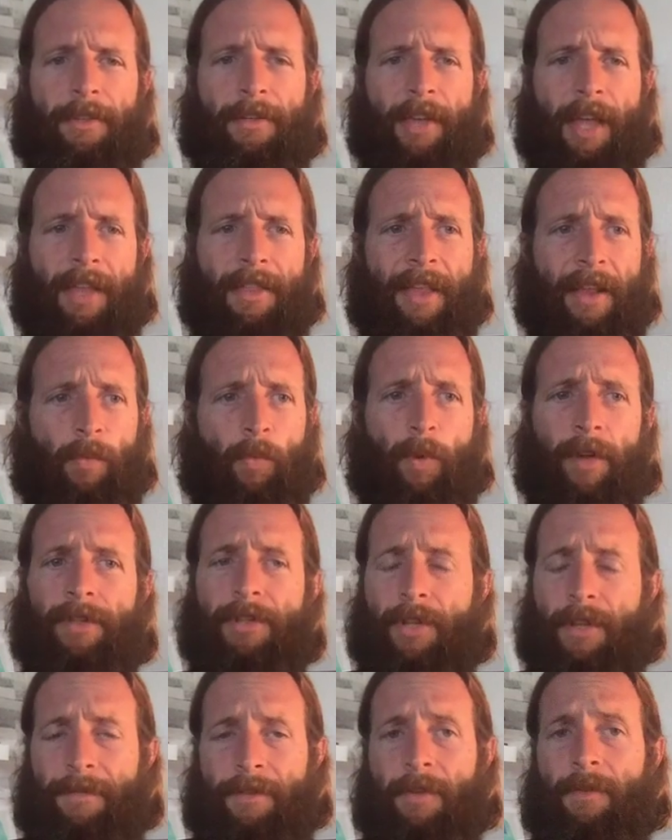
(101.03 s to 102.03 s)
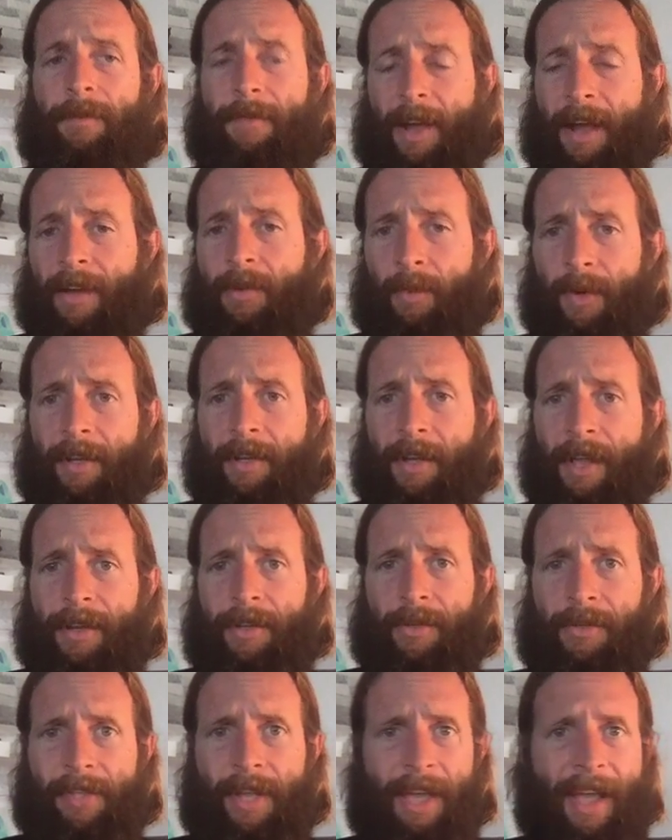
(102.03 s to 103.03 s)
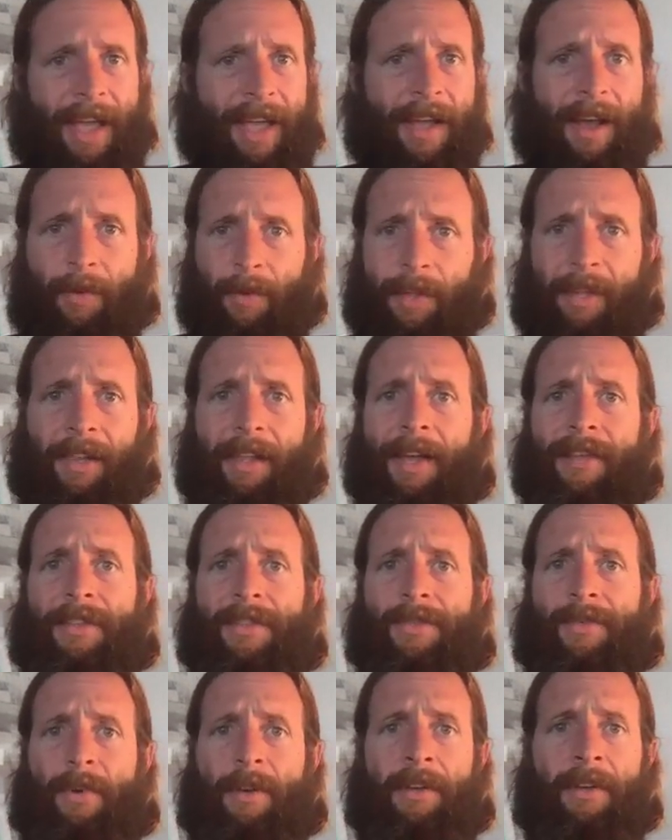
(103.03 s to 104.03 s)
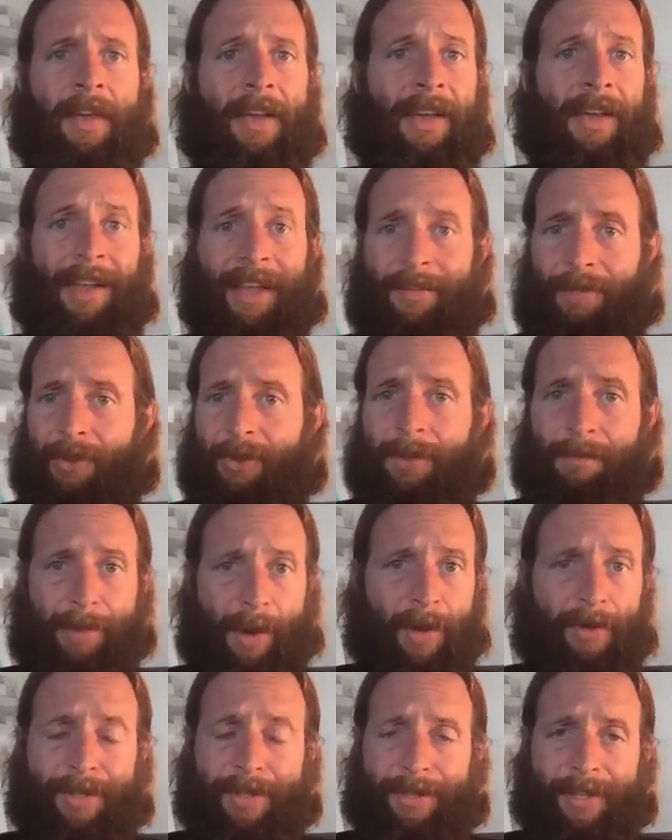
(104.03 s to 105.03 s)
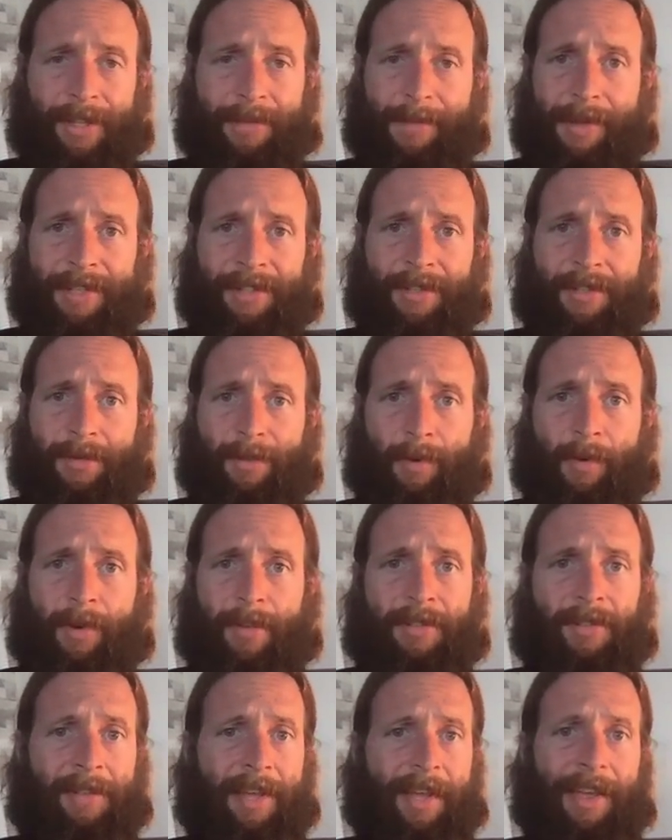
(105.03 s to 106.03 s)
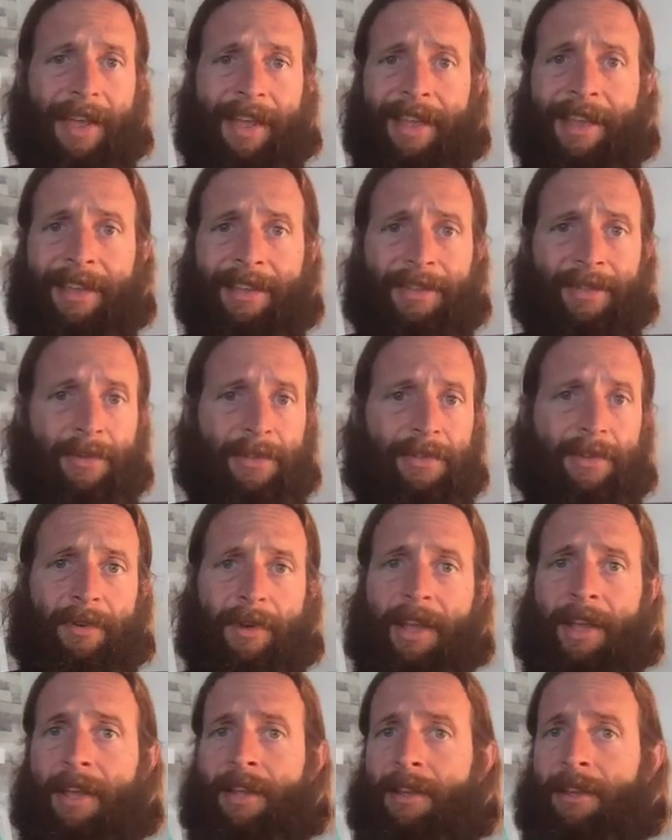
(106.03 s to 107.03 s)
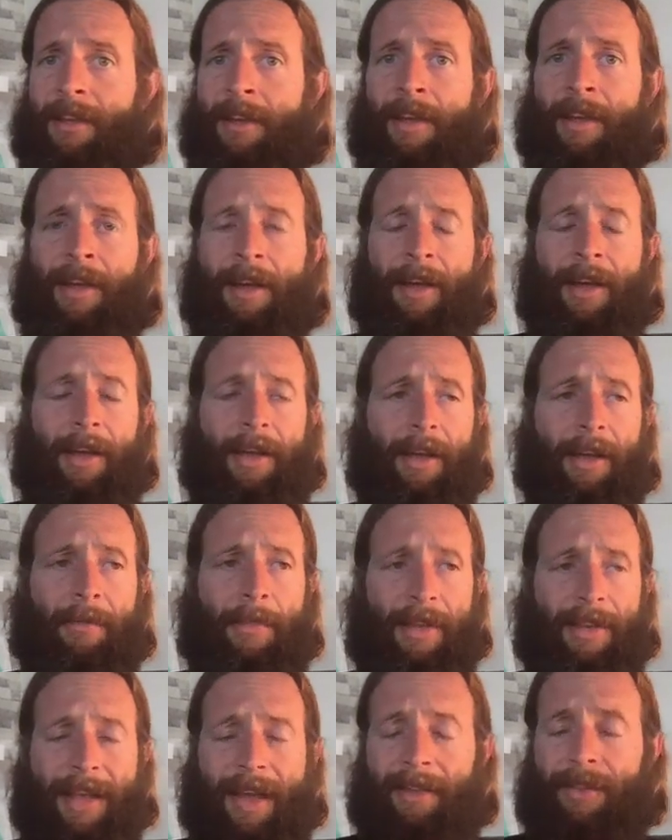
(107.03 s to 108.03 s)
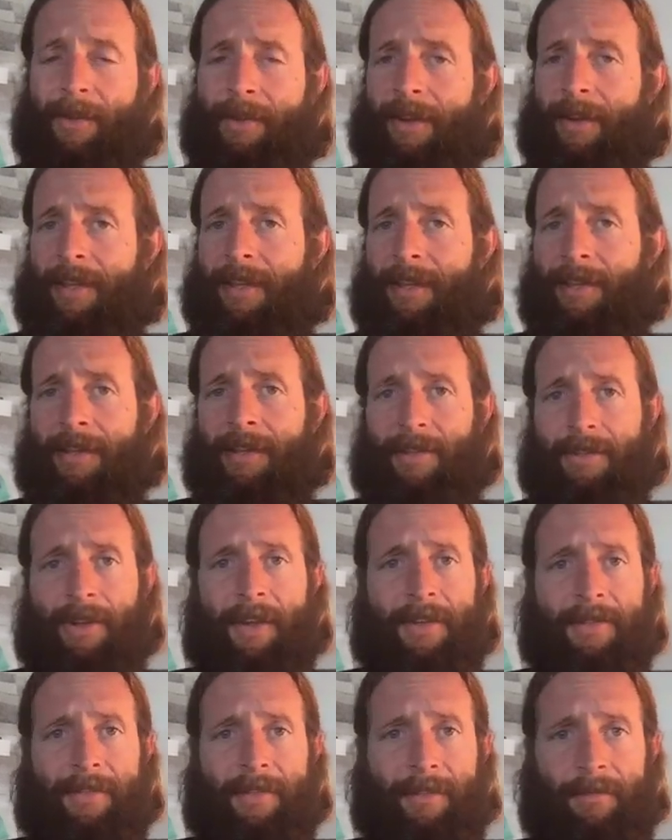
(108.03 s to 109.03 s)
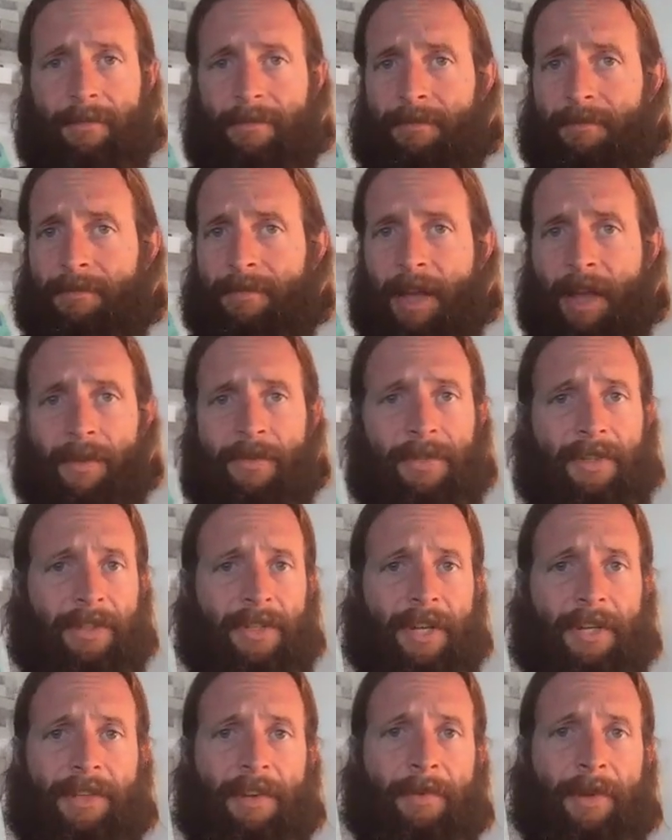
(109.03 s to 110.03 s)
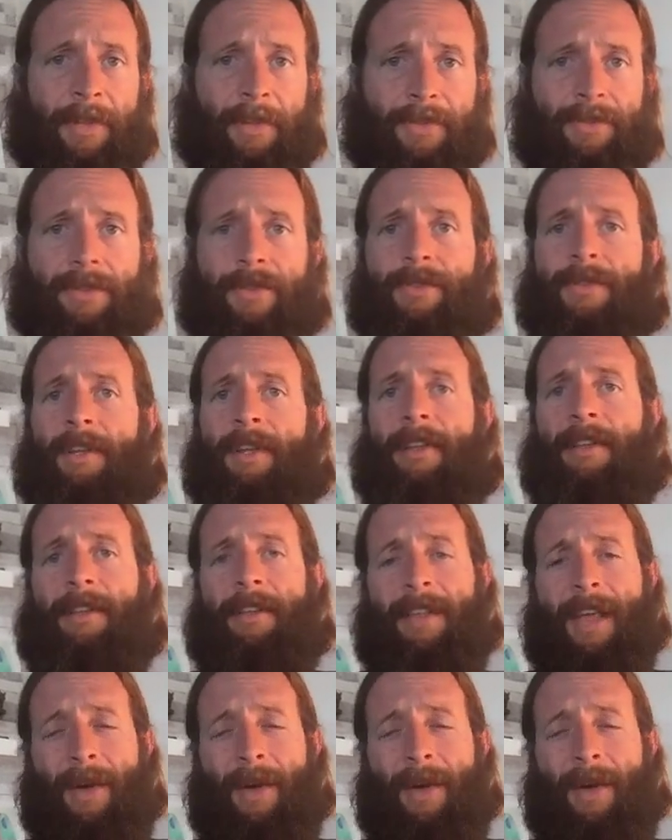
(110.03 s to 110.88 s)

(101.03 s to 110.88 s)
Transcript: And then if you find one and you say, hey, I really like this one, if you could post it to the message board and say, hey, this one's great. I downloaded it. It's awesome. I would suggest everybody is using it.